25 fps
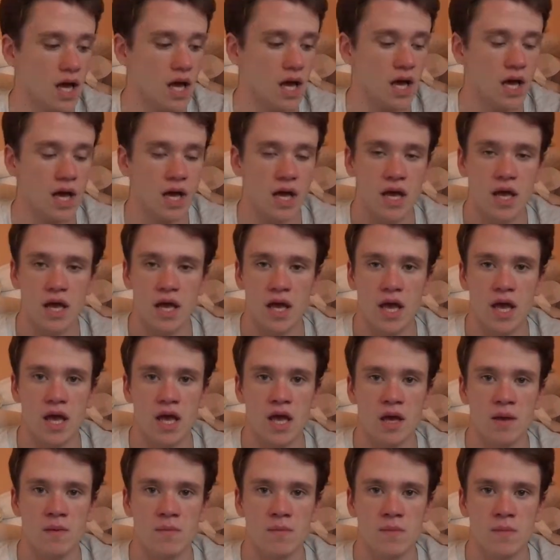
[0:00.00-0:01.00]
I
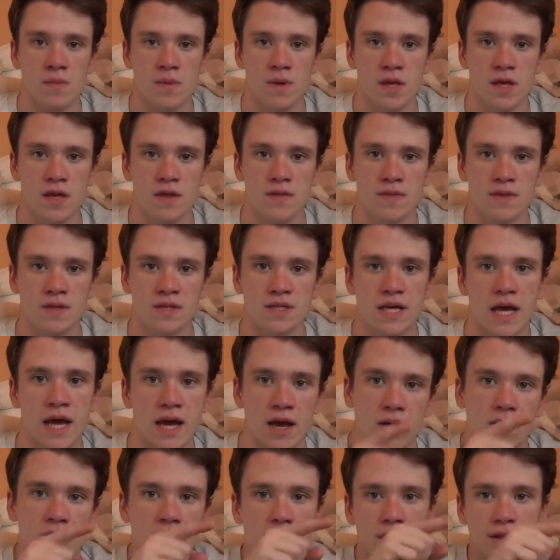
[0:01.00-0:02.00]
am in the
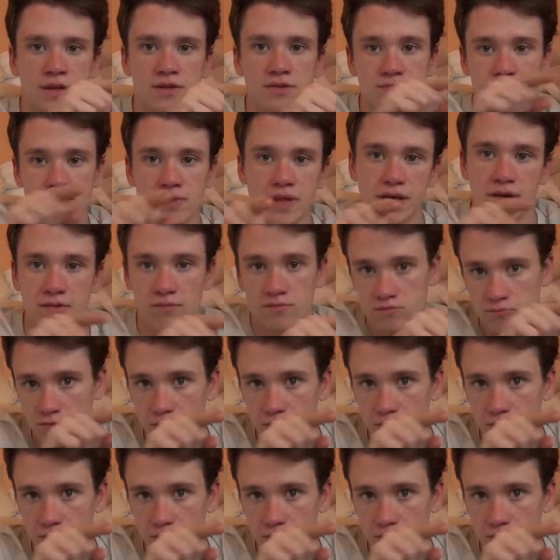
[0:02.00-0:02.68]
town that's like